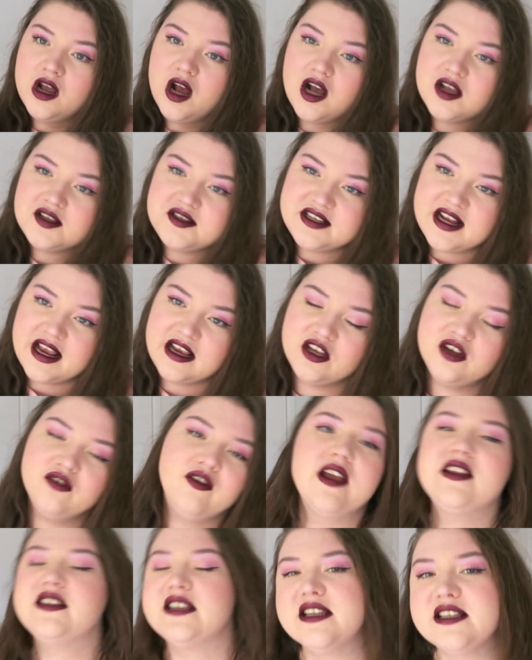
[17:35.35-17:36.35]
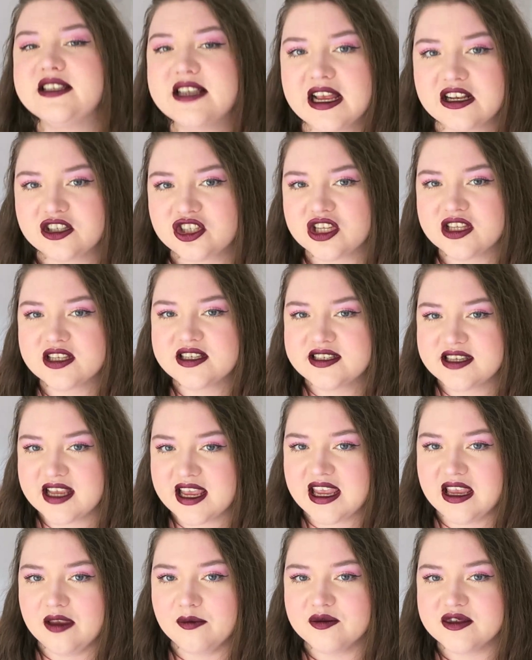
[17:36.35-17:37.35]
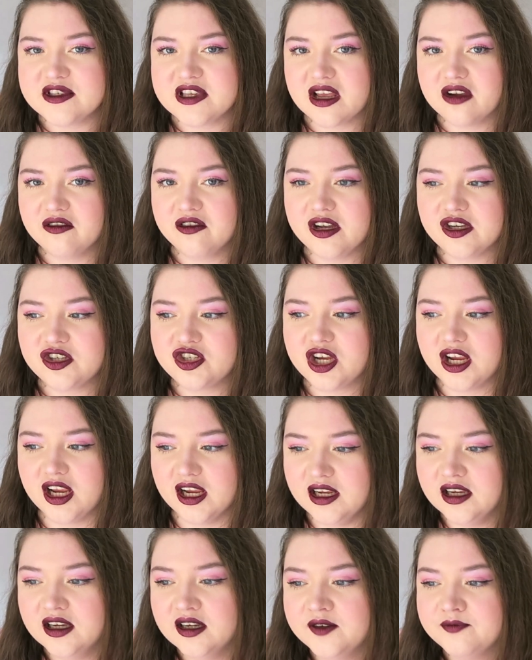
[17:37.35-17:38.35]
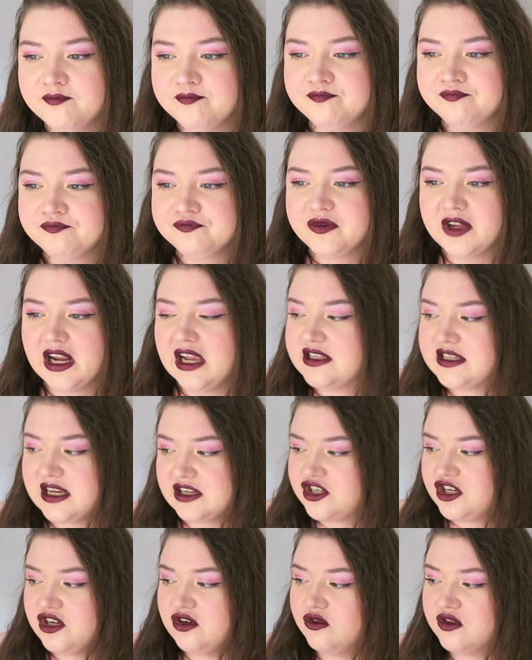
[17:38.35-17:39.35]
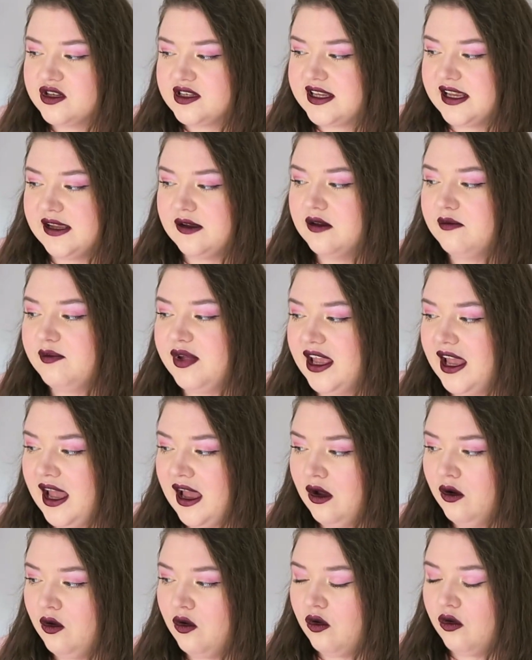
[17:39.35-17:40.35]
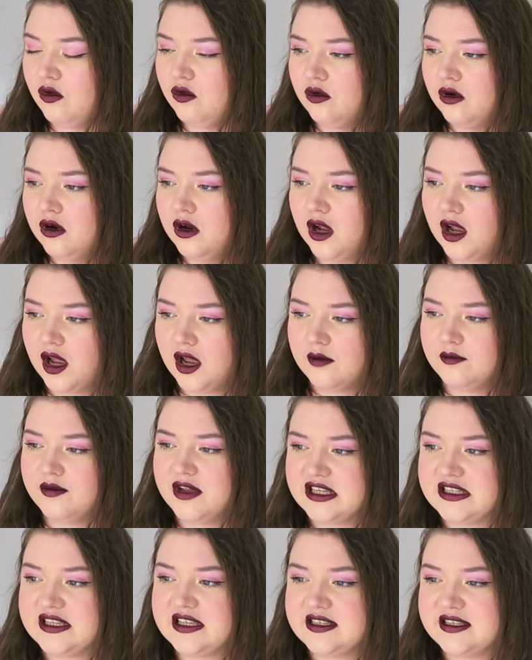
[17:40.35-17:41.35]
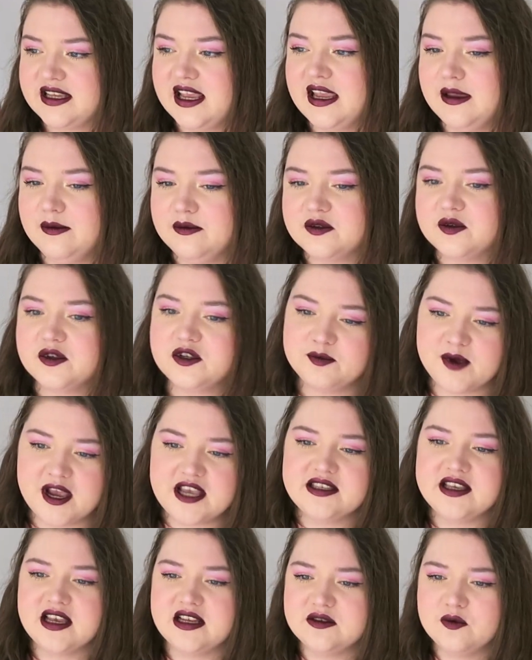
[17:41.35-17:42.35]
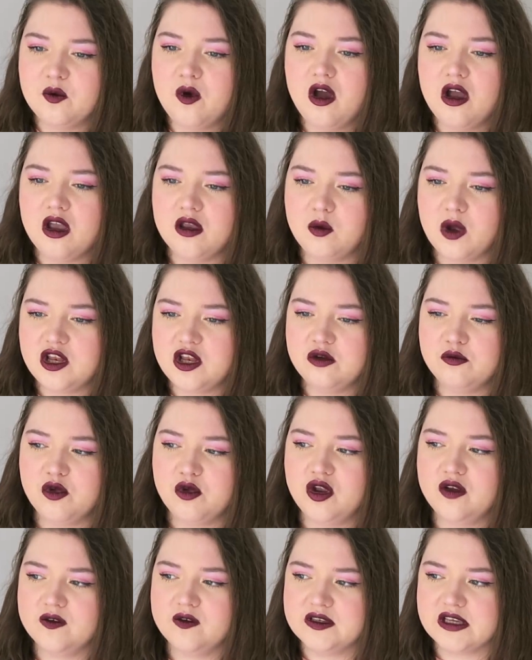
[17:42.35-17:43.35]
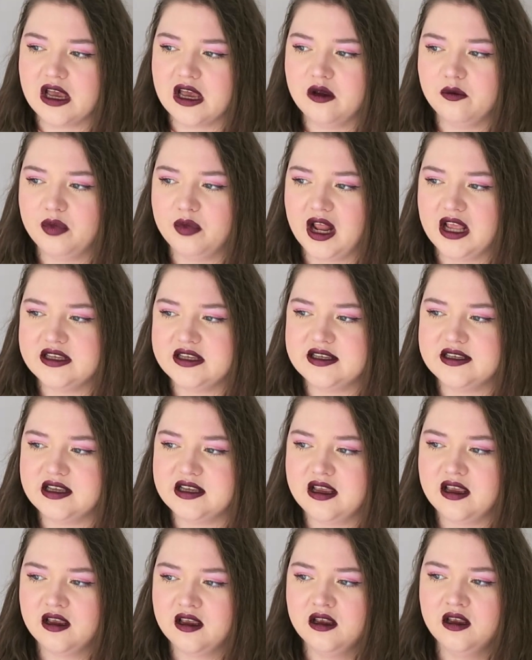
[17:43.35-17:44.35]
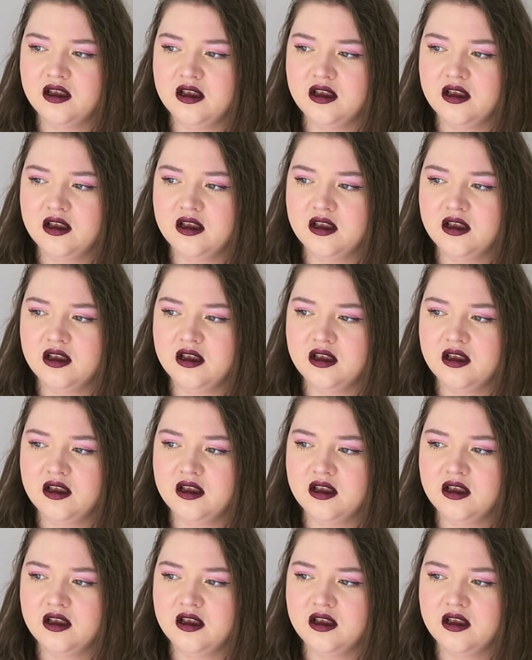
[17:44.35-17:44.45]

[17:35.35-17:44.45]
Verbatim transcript: I stand corrected, it's actually the seams that are itchy. It's actually not the sequin bit at all. Um, it's the seams, which makes sense why when you move certain places it